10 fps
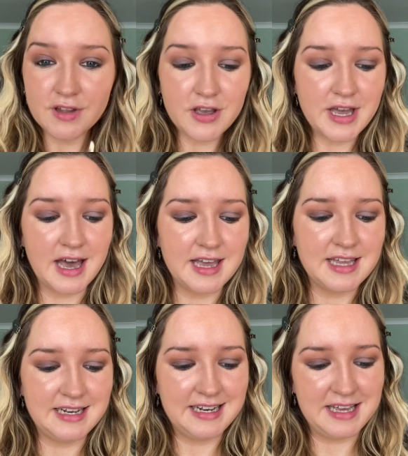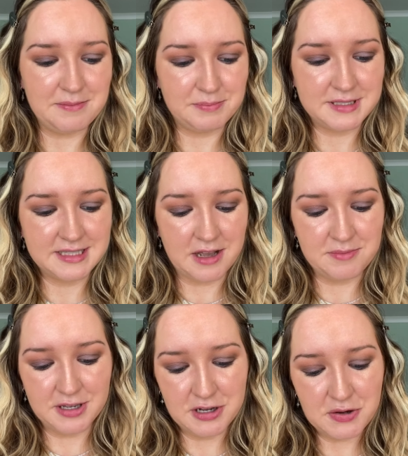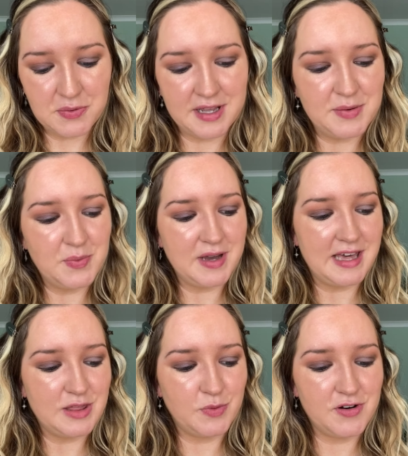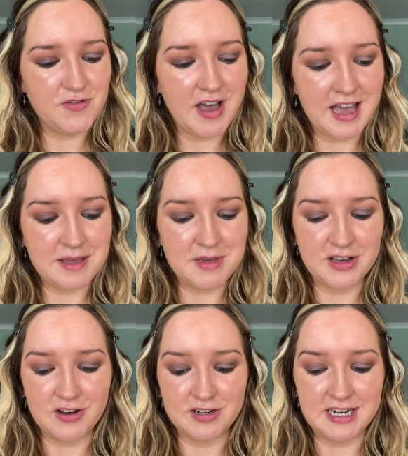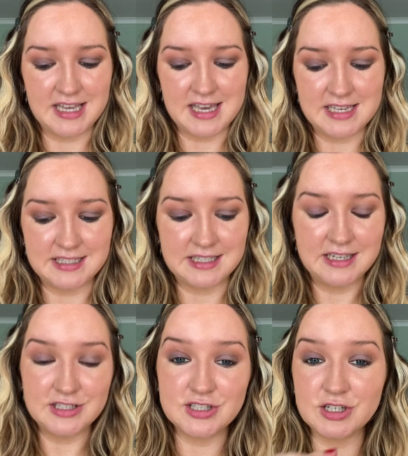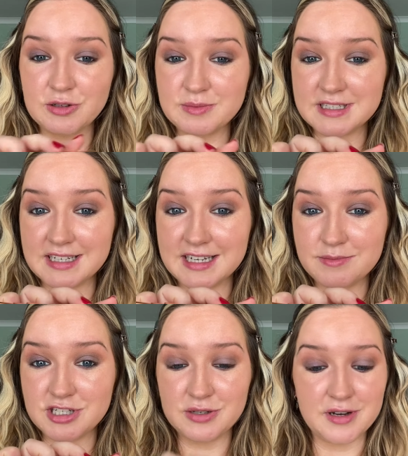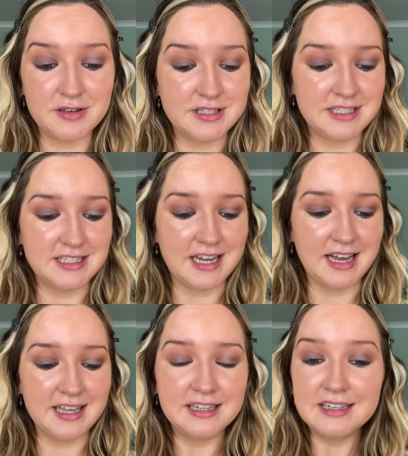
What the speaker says: Okay, lips. I'm going to go in with one of Aimee Connolly's sculpted lip duos today.